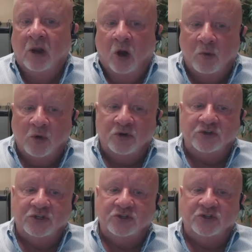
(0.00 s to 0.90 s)

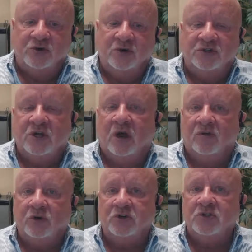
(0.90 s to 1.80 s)
Homeowners insurance
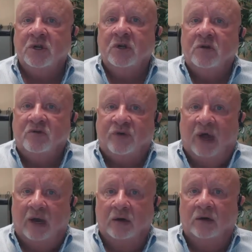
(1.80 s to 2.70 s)
covers
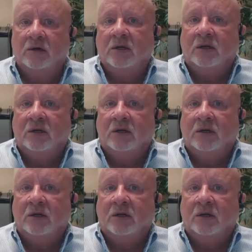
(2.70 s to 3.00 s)
fire,